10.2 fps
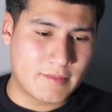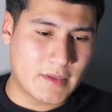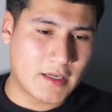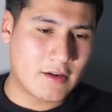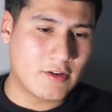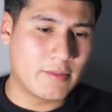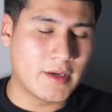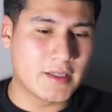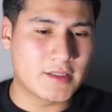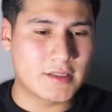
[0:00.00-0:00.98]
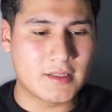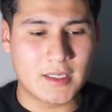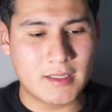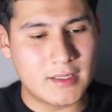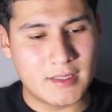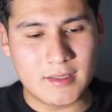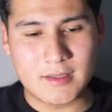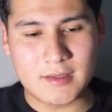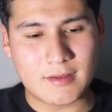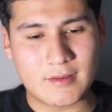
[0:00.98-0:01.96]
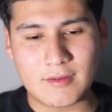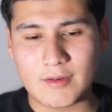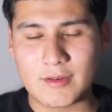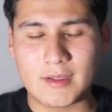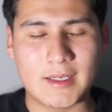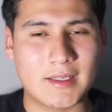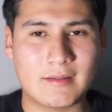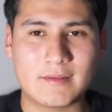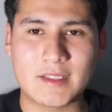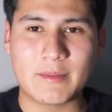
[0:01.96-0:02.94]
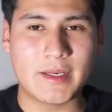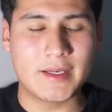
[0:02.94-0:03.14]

I got a whole bunch. None of these or like somebody